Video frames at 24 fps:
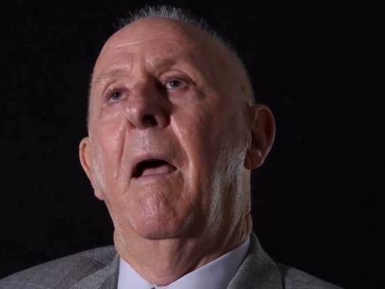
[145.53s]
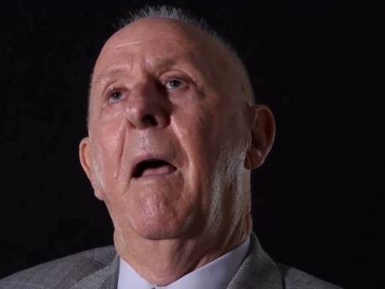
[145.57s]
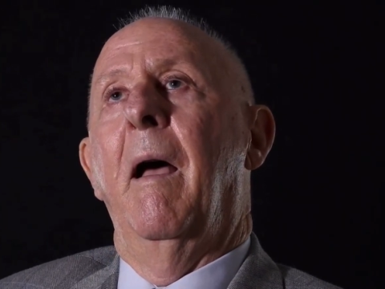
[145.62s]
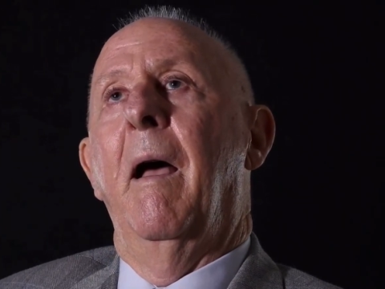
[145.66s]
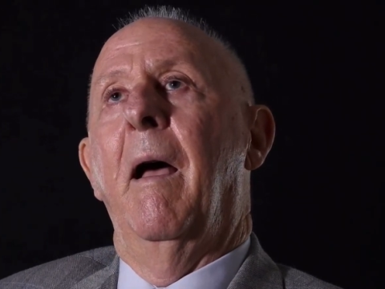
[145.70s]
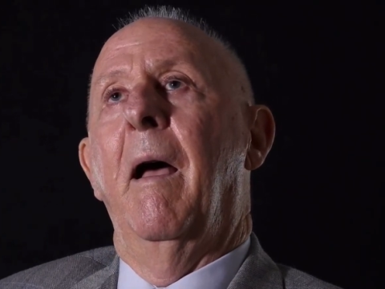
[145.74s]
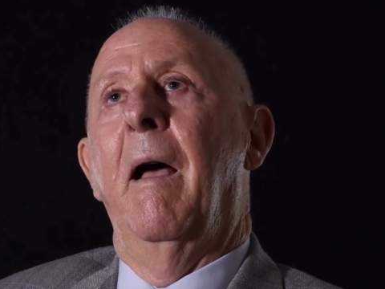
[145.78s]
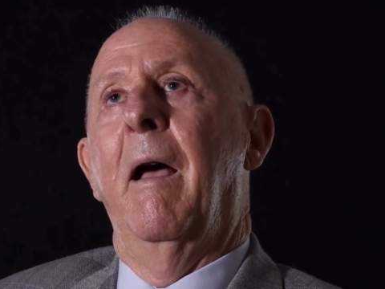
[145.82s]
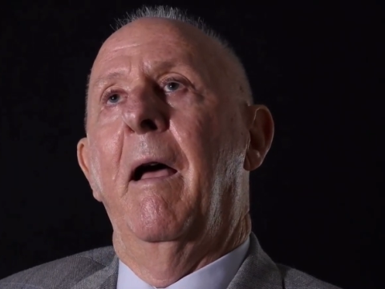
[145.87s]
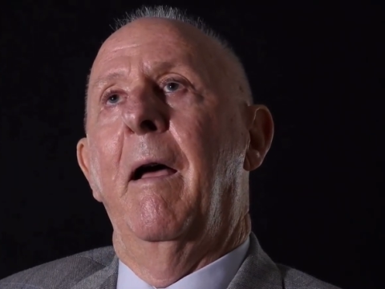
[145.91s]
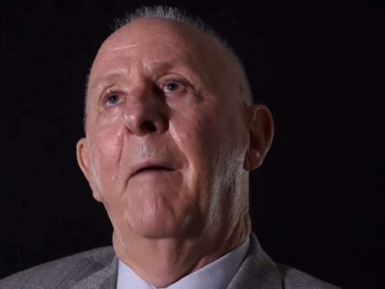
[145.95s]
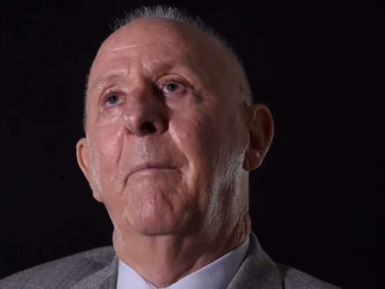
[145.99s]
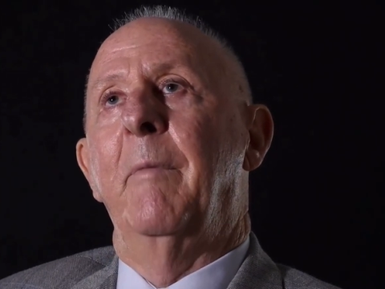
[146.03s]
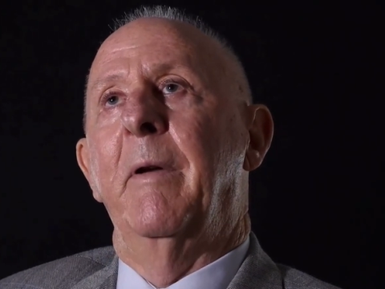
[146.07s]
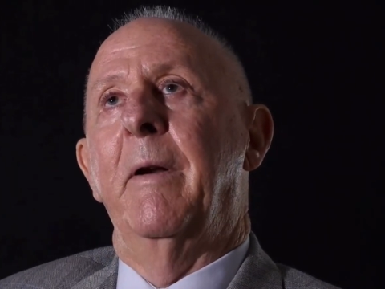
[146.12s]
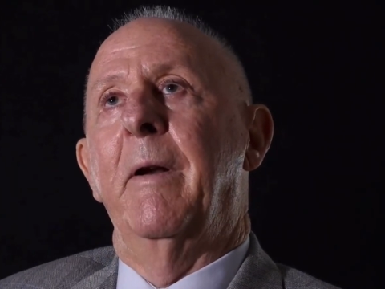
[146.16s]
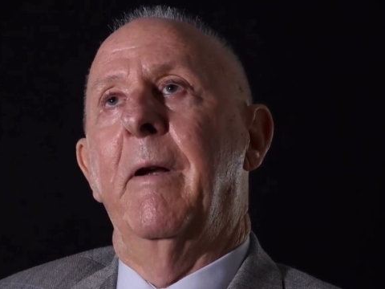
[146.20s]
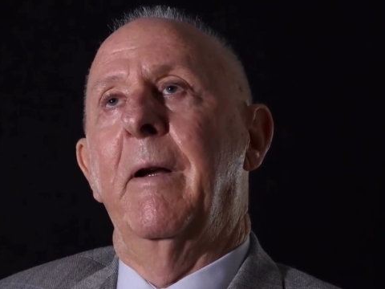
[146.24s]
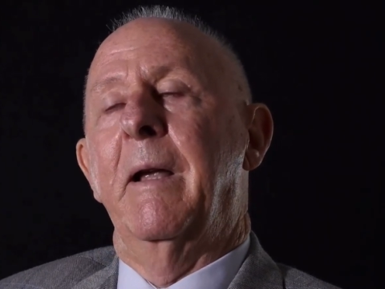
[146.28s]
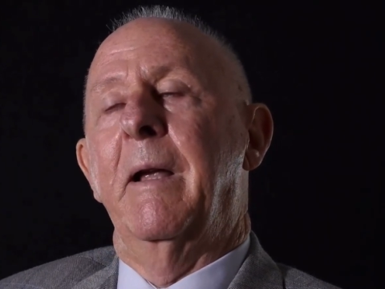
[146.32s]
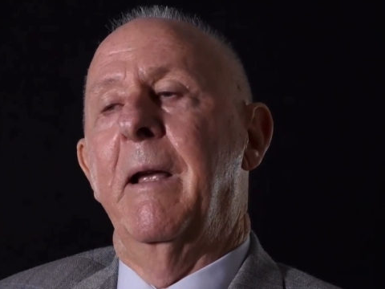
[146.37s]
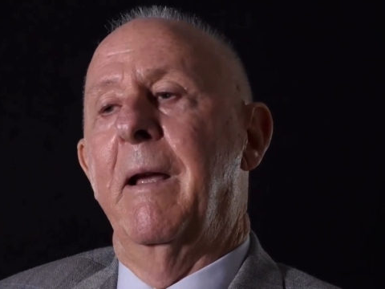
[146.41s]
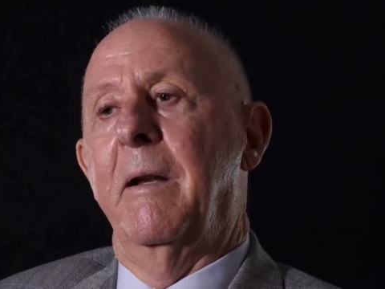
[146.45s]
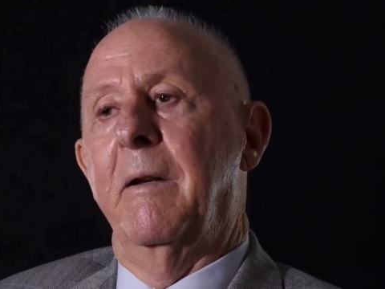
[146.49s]
but
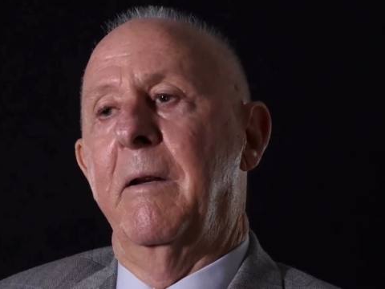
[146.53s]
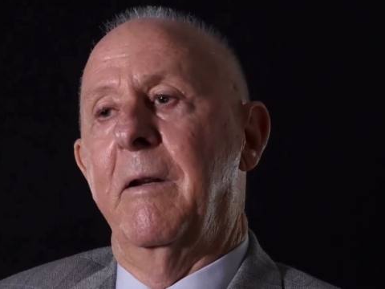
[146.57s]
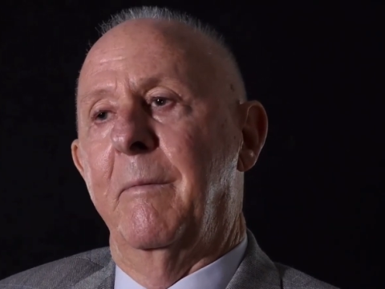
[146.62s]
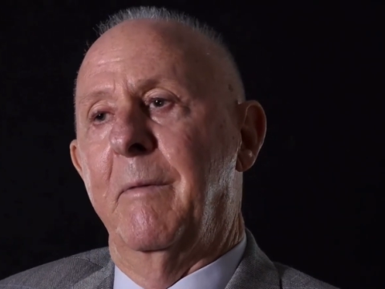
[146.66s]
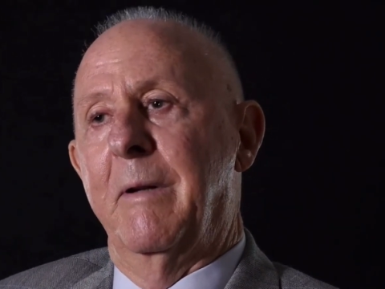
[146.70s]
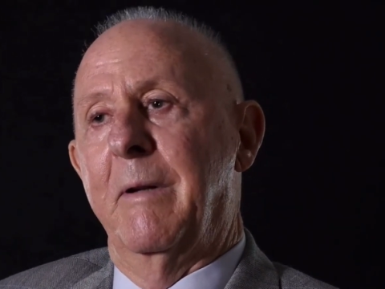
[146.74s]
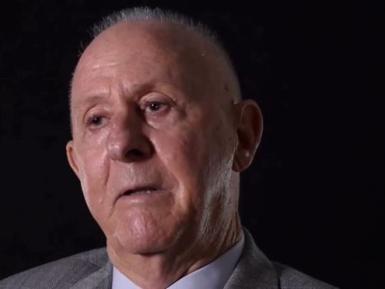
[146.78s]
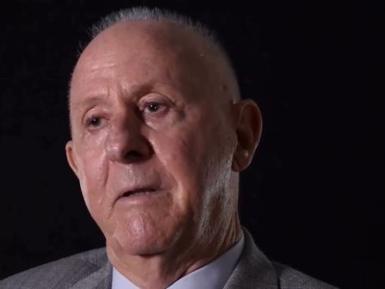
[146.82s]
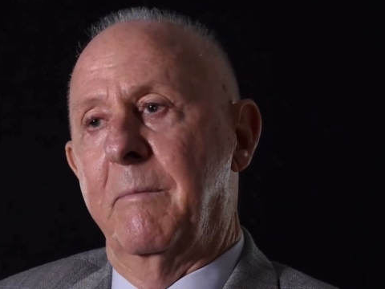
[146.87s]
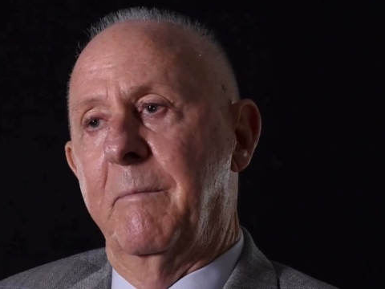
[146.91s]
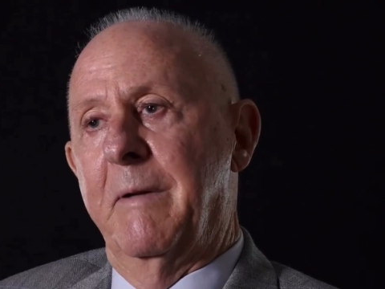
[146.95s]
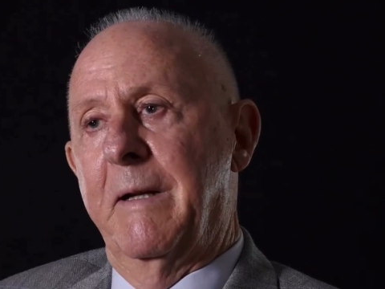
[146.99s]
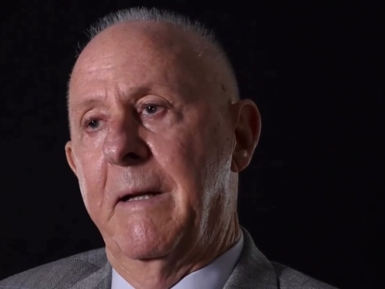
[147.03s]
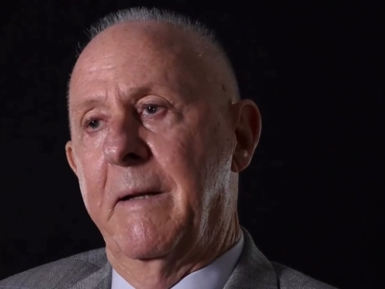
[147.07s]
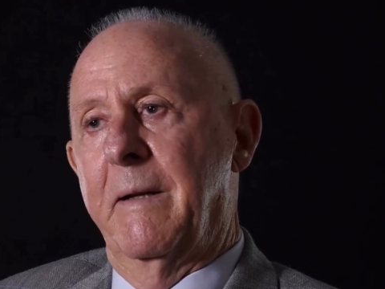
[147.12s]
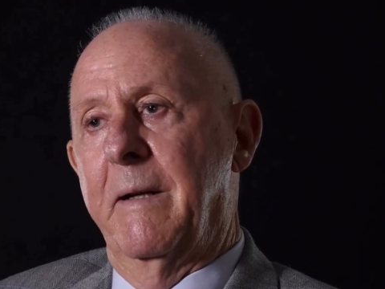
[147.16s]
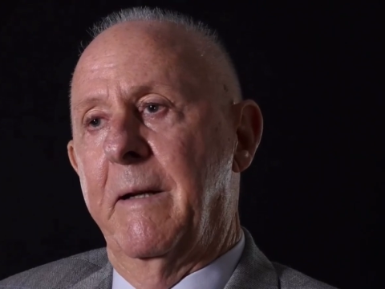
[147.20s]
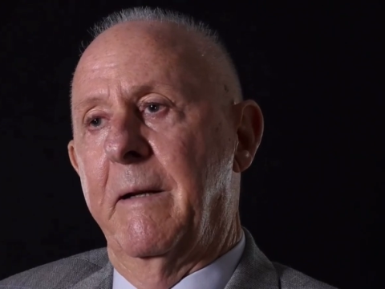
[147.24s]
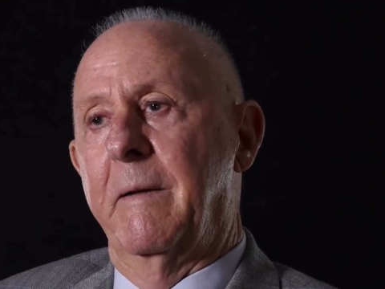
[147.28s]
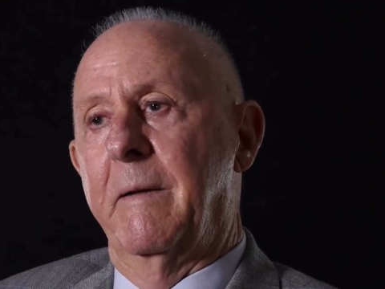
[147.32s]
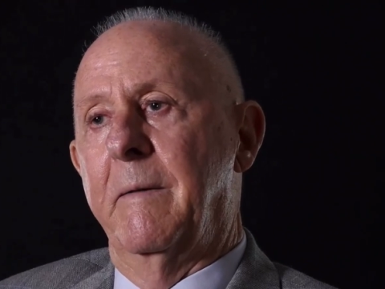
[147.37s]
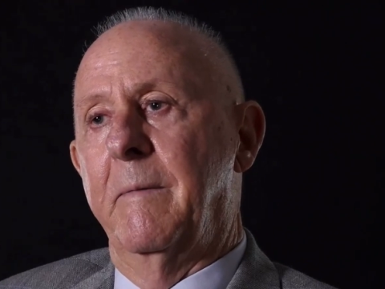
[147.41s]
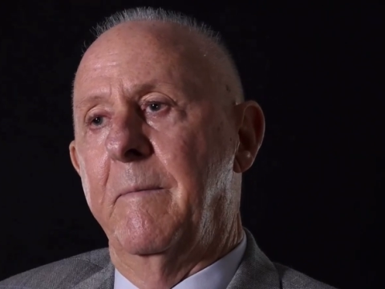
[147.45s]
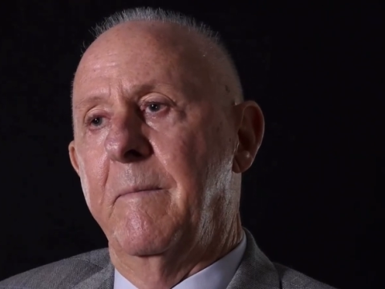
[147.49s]
I can't do much about that.